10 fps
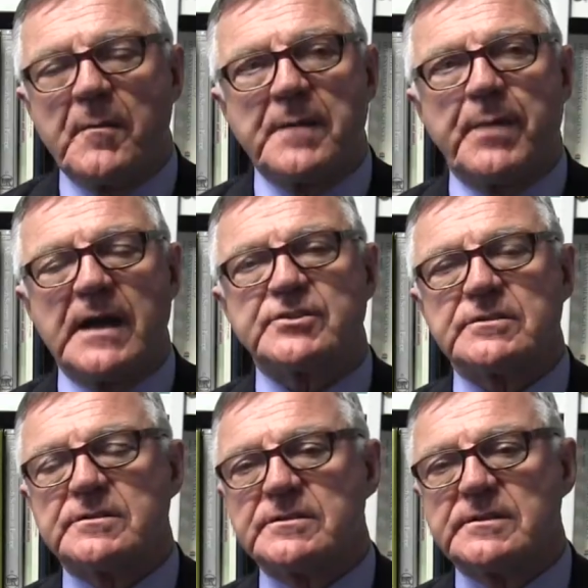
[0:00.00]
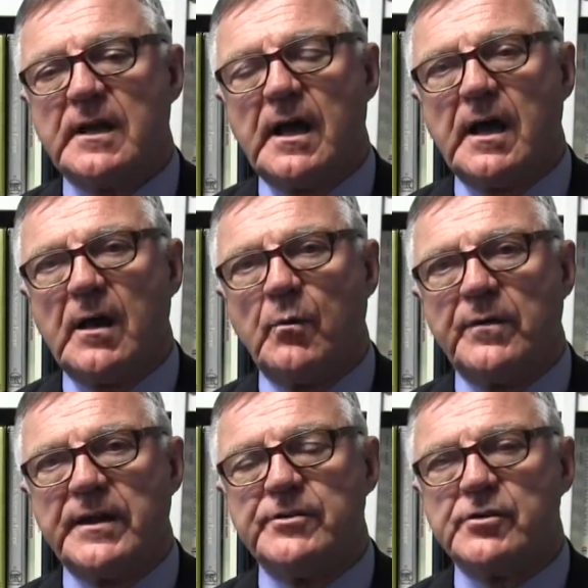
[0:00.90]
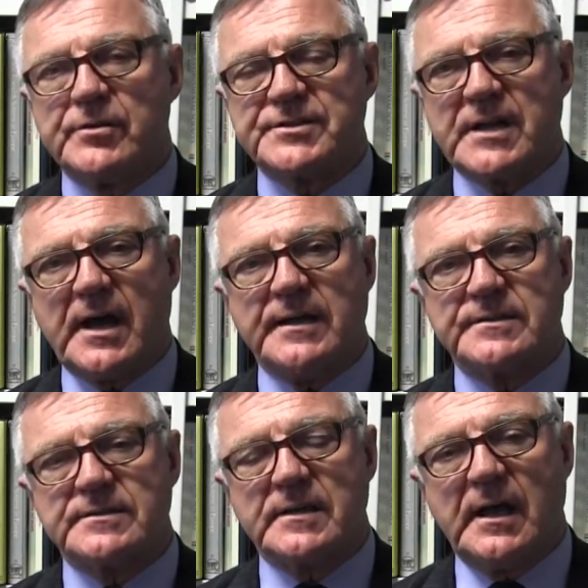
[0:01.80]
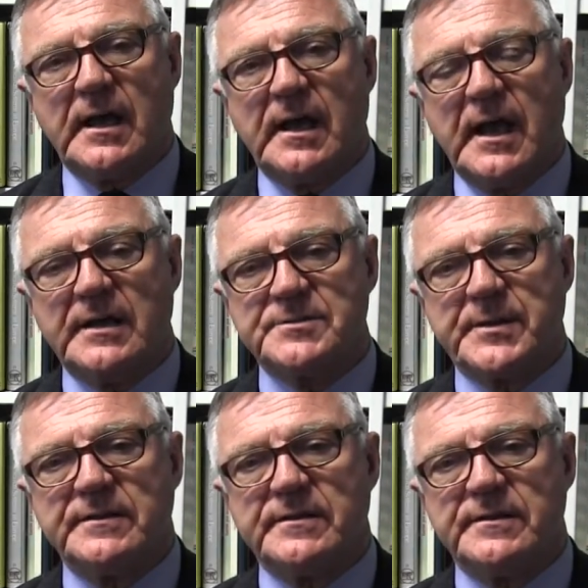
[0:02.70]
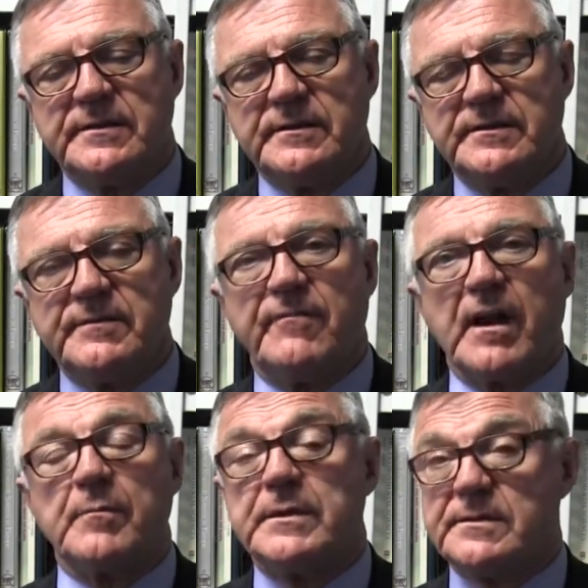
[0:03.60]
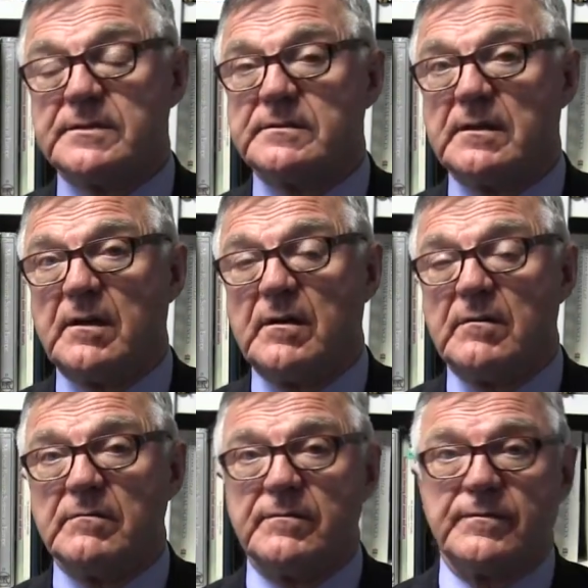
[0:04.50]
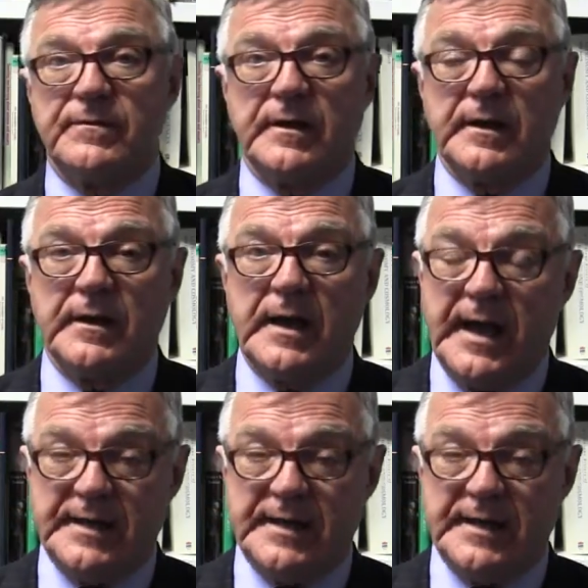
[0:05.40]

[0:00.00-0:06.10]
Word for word: of my passions uh, within neuroscience uh, has been the development of uh,